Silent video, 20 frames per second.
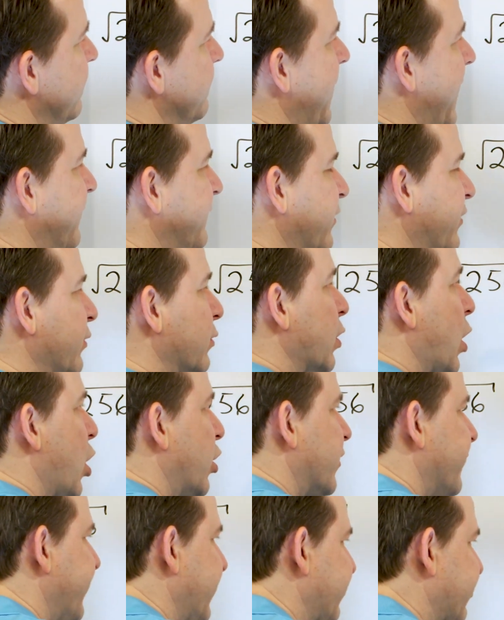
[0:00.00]
You might have to do
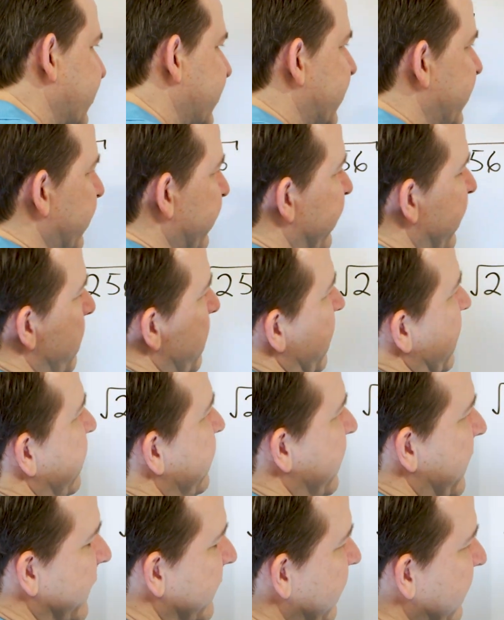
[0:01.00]
long division to do some of
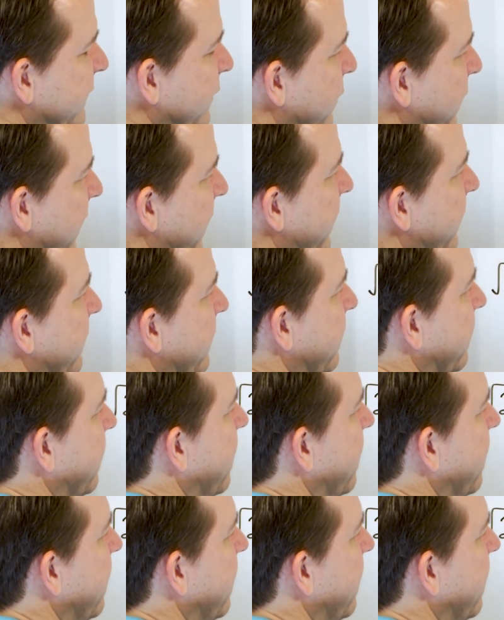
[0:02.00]
these things. That's okay.